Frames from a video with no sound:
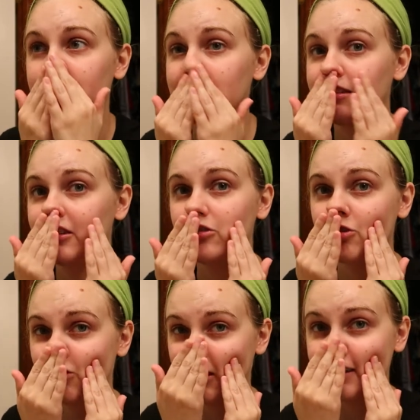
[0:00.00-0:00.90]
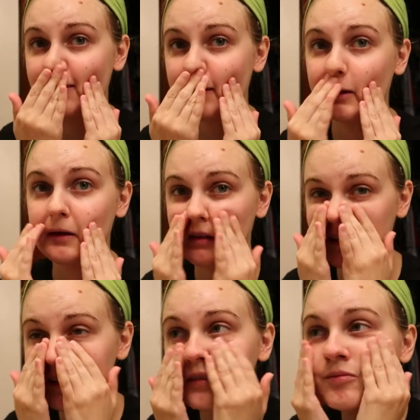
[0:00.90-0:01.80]
sensitive dry
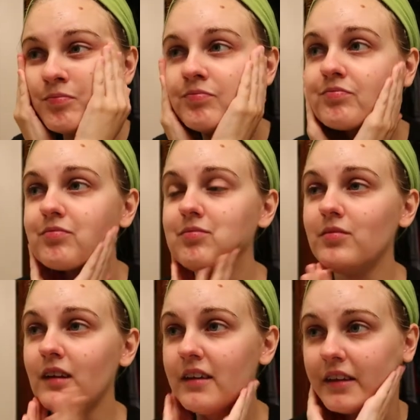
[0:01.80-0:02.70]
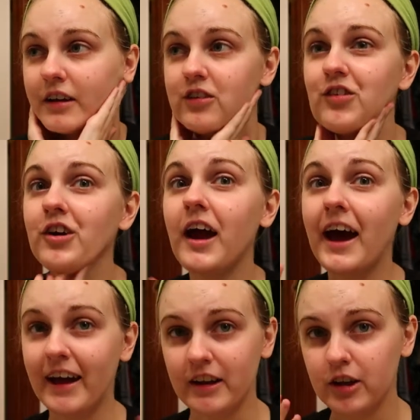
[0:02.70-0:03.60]
skin that is very
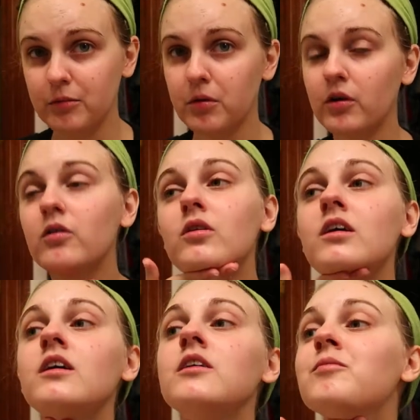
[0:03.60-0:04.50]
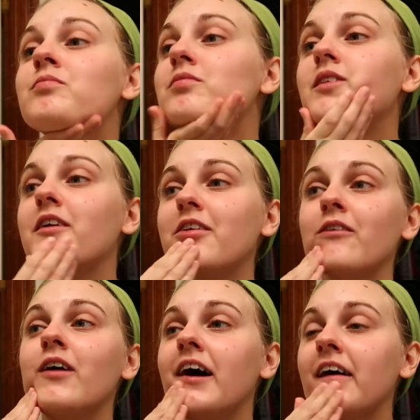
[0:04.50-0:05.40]
acne prone,
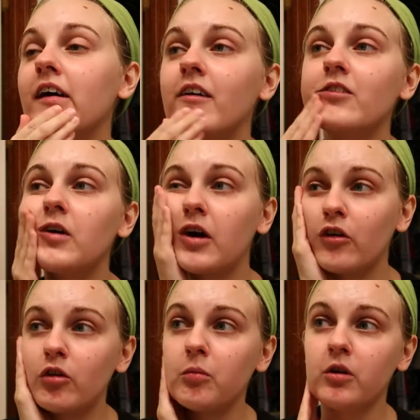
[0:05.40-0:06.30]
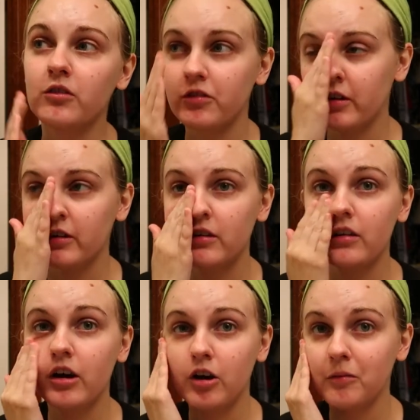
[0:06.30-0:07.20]
so I have to have the perfect
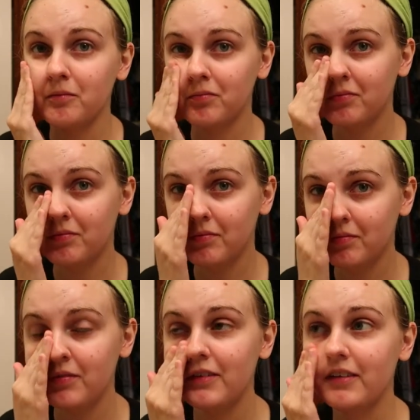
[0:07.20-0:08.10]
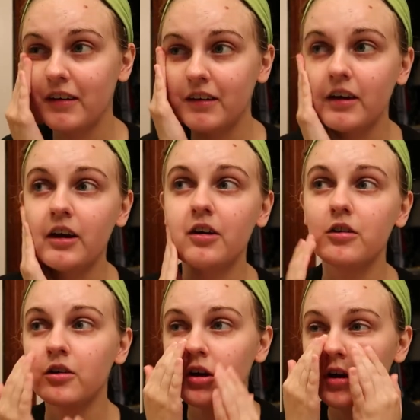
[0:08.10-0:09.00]

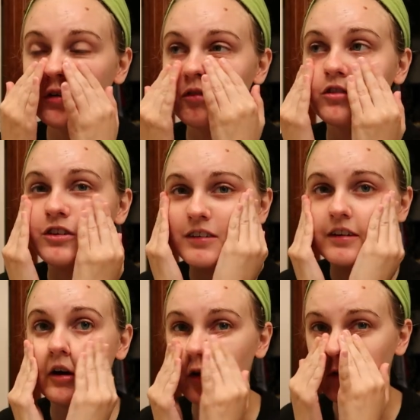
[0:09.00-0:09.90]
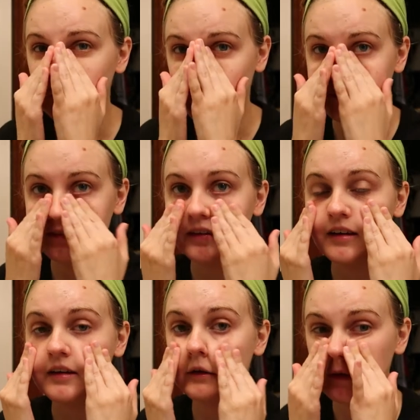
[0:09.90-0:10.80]
skincare routine to help my
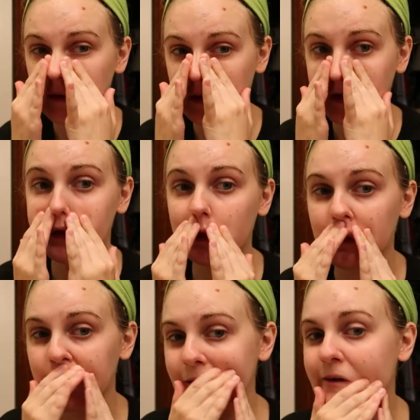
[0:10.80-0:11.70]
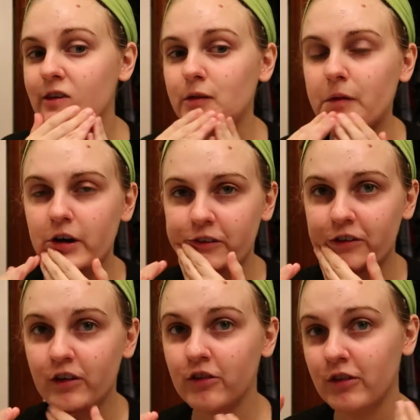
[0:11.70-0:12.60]
skin, and of course the
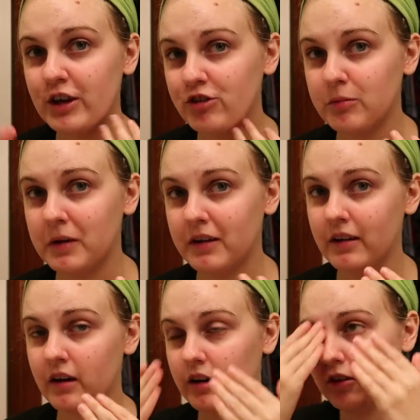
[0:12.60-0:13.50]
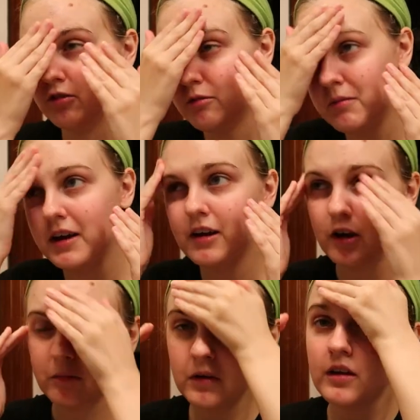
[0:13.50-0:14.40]
perfect regimen of
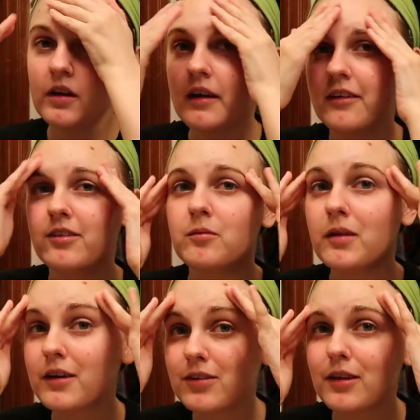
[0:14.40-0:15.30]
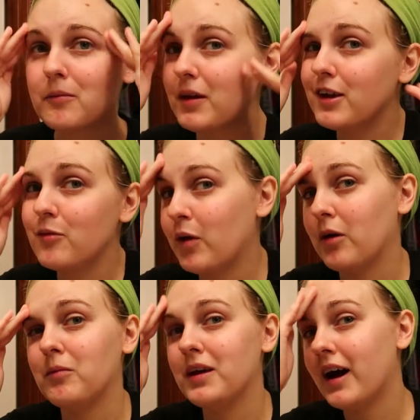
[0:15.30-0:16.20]
makeup. And sometimes the makeup
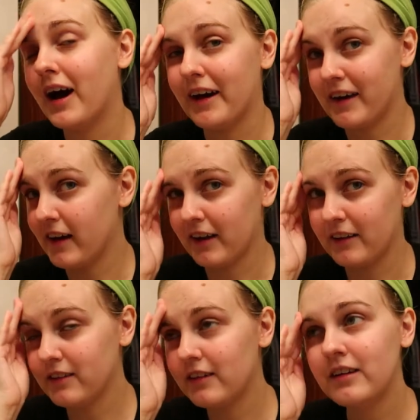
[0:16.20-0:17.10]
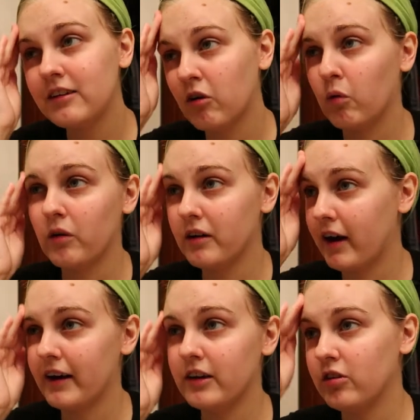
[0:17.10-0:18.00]
can be high-end, or
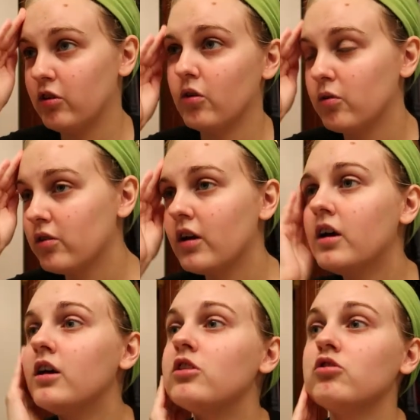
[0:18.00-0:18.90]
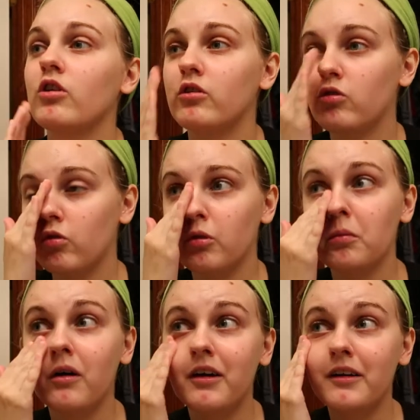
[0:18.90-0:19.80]
I can use drugstore
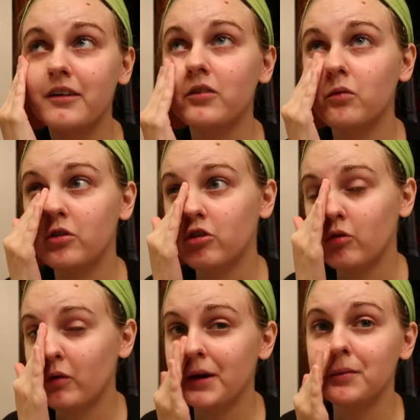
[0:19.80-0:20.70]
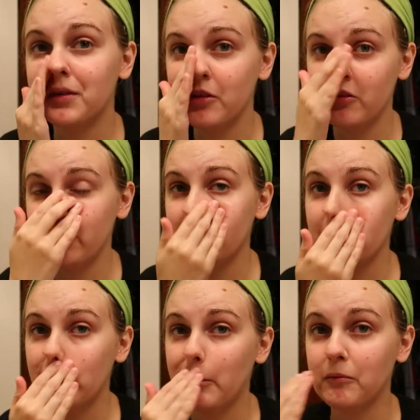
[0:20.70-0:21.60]
products, which is what I've been using a
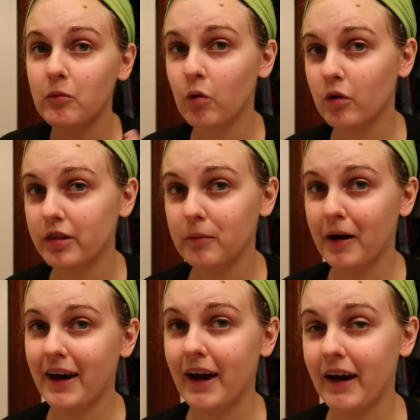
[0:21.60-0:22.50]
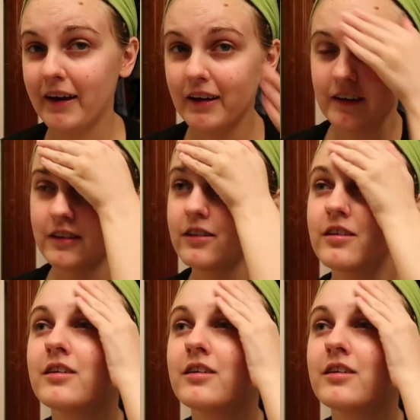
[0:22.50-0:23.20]
lot more than my high-end